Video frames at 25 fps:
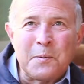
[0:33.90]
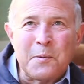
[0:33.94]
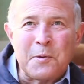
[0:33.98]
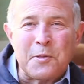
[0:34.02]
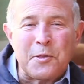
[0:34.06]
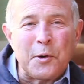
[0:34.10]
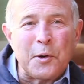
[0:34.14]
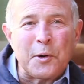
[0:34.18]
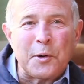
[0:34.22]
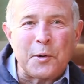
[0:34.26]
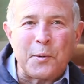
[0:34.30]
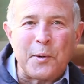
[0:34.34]

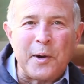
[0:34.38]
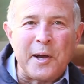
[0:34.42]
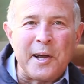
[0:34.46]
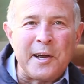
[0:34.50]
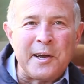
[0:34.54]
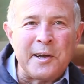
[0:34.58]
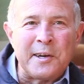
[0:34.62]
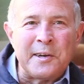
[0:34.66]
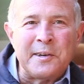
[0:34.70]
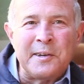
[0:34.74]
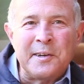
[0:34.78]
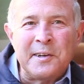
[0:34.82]
third
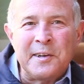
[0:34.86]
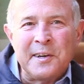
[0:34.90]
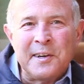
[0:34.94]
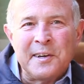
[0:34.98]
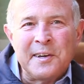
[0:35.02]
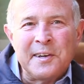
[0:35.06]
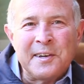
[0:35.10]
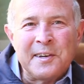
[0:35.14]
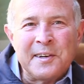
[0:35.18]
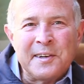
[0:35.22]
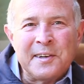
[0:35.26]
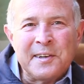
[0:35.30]
grade,
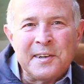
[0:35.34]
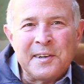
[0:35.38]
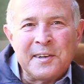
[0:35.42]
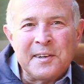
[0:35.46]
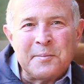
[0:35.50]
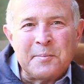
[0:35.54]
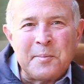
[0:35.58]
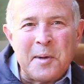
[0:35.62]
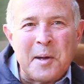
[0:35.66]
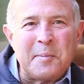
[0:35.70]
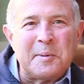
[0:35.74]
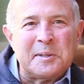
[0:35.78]

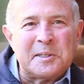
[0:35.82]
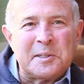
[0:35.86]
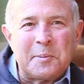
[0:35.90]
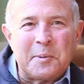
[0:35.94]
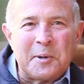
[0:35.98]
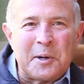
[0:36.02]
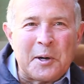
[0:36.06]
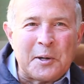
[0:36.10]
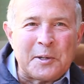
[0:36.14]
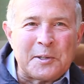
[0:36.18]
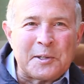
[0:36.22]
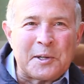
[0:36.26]
maybe a little
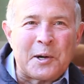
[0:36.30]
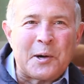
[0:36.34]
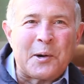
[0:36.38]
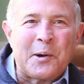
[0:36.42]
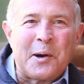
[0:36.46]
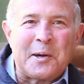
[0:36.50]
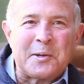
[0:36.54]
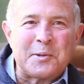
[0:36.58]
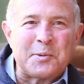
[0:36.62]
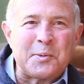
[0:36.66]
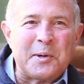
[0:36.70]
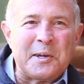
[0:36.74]
bit earlier,
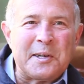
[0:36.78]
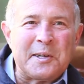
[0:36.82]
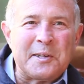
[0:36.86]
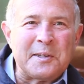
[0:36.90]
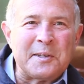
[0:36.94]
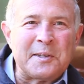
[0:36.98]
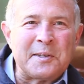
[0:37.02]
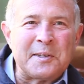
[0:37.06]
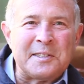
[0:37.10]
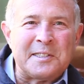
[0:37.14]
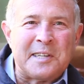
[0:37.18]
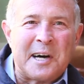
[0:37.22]
I was reading
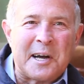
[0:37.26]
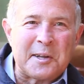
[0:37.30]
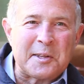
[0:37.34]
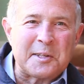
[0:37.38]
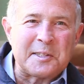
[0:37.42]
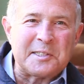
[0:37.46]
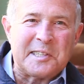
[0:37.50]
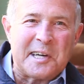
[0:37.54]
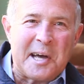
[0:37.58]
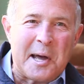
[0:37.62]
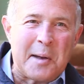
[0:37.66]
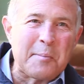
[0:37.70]
a lot of
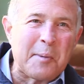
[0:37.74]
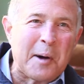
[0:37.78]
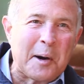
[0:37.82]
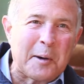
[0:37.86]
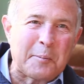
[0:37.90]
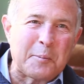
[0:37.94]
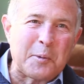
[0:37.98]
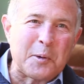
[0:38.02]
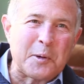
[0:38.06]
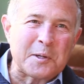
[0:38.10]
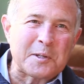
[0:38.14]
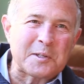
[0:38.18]
the
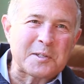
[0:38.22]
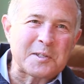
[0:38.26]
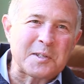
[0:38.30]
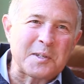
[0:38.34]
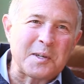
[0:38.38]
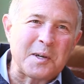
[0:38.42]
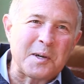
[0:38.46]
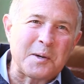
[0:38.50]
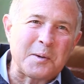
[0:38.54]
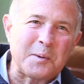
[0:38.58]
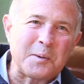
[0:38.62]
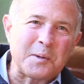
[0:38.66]
landmark books,
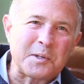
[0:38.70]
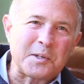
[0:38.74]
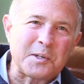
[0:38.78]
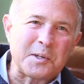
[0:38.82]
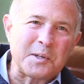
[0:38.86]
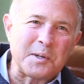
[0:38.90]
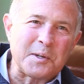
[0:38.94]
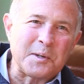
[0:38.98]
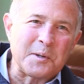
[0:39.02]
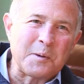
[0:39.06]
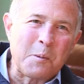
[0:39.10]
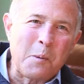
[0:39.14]
which
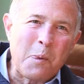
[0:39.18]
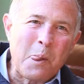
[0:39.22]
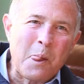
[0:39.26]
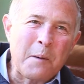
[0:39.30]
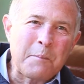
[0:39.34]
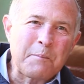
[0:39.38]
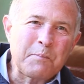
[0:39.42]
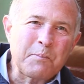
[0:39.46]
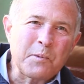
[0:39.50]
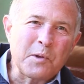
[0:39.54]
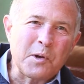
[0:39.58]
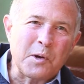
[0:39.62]
are
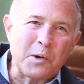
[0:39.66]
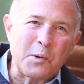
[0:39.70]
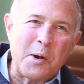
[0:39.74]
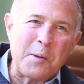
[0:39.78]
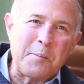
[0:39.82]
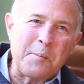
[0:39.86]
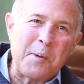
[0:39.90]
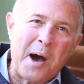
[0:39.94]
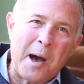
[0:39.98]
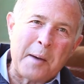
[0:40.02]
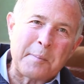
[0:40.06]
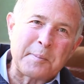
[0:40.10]

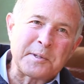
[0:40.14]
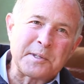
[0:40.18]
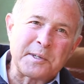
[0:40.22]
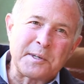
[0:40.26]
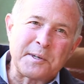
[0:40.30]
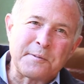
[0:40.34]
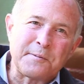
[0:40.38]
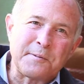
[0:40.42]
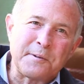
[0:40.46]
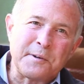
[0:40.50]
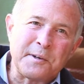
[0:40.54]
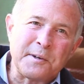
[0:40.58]
quite
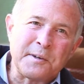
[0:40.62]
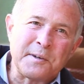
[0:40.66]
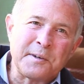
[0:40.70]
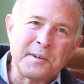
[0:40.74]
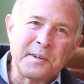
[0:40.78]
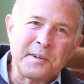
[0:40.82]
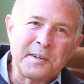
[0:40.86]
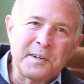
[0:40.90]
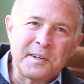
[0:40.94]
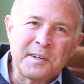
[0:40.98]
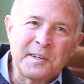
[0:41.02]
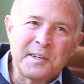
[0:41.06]
popular for
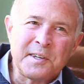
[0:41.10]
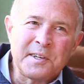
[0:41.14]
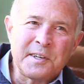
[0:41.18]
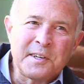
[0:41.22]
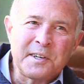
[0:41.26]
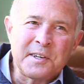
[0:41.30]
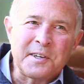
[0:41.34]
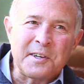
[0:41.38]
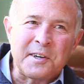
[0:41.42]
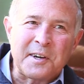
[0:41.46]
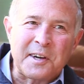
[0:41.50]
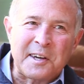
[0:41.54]

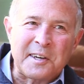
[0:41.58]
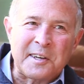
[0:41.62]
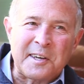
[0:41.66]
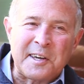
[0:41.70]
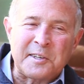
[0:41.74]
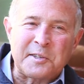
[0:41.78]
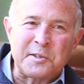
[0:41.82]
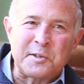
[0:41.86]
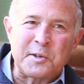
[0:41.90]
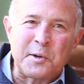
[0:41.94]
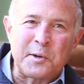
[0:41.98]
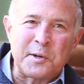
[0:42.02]
I
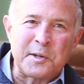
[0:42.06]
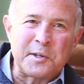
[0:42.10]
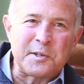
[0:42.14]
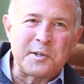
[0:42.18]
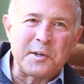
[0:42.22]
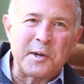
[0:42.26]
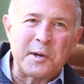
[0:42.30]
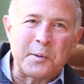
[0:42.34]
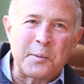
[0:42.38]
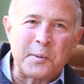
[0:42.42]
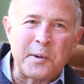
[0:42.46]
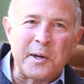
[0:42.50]
guess serious
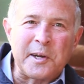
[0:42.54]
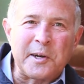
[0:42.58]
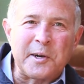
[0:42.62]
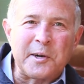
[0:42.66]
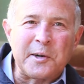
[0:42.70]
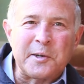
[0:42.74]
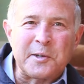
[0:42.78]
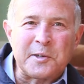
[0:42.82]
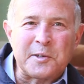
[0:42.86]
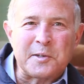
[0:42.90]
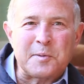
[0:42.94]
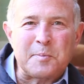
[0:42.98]
young
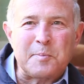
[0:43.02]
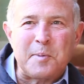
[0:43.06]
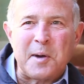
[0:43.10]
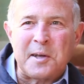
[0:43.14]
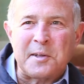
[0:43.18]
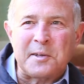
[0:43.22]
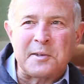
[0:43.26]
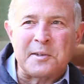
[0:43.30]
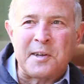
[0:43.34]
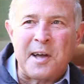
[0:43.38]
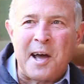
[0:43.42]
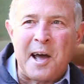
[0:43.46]
readers.
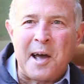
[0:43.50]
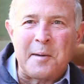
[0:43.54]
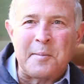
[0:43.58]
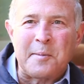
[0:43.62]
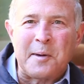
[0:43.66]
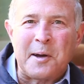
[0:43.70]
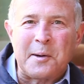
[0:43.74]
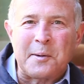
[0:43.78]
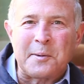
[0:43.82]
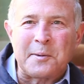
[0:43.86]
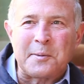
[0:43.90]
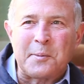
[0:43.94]
By the time
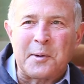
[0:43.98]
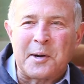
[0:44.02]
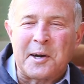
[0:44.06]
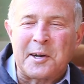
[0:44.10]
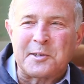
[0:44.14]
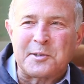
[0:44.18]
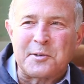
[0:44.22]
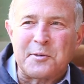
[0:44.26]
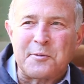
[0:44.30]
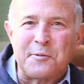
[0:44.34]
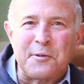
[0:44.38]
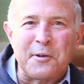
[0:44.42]
when I
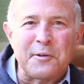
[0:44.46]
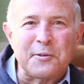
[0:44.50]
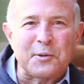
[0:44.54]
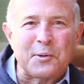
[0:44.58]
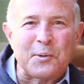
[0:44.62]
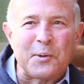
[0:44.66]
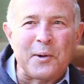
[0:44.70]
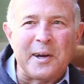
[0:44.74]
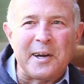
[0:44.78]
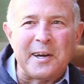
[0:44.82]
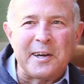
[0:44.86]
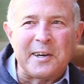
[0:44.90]
was in fifth
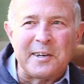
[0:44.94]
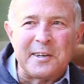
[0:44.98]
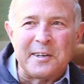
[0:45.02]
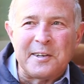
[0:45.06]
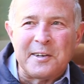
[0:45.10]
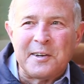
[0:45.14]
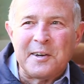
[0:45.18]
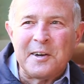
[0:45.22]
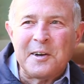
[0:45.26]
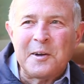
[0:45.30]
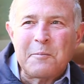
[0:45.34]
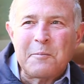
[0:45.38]
grade, and